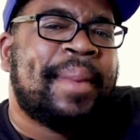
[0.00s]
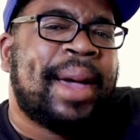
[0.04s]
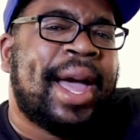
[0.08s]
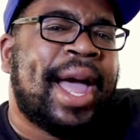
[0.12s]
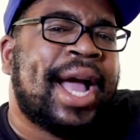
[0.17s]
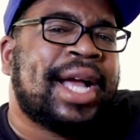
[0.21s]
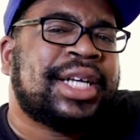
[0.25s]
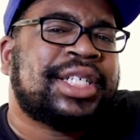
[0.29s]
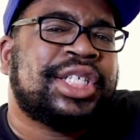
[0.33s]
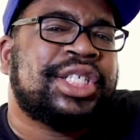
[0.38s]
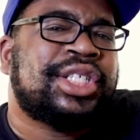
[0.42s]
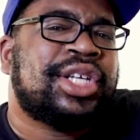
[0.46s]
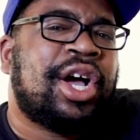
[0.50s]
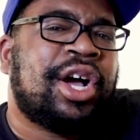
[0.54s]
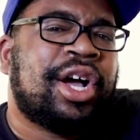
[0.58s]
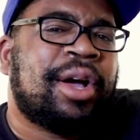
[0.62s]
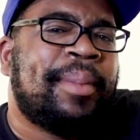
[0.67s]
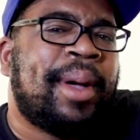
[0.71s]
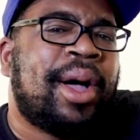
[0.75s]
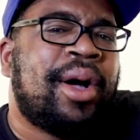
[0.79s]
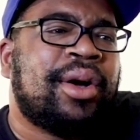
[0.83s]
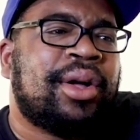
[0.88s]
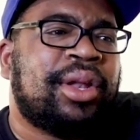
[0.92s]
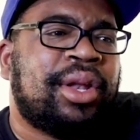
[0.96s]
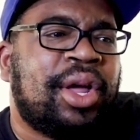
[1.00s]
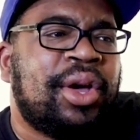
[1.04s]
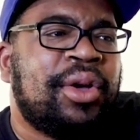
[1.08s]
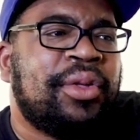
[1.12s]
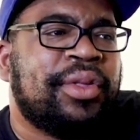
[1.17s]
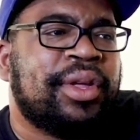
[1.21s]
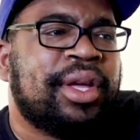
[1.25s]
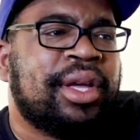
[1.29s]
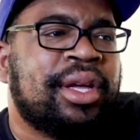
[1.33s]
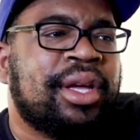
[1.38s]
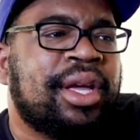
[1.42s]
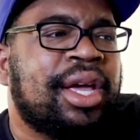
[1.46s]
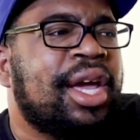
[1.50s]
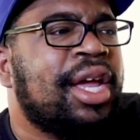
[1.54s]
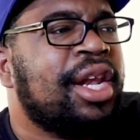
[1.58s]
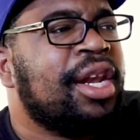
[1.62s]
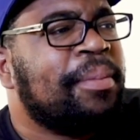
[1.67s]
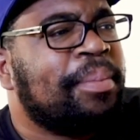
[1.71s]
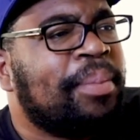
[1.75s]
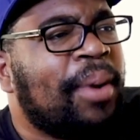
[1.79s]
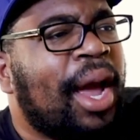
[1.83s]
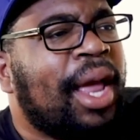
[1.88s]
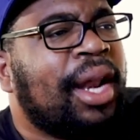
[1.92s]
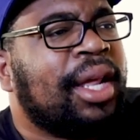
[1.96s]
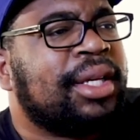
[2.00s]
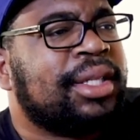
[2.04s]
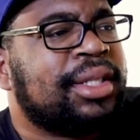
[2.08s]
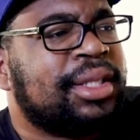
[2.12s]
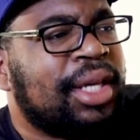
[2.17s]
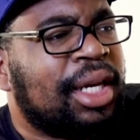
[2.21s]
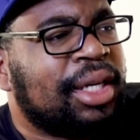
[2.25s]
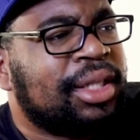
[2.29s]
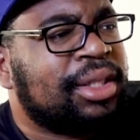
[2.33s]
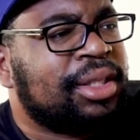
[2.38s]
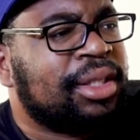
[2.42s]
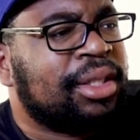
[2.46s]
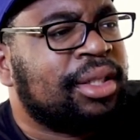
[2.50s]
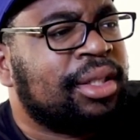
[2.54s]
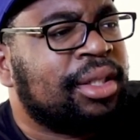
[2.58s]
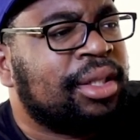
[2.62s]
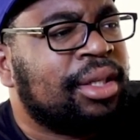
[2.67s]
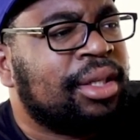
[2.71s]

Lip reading: I actually talk about clothing in the product section.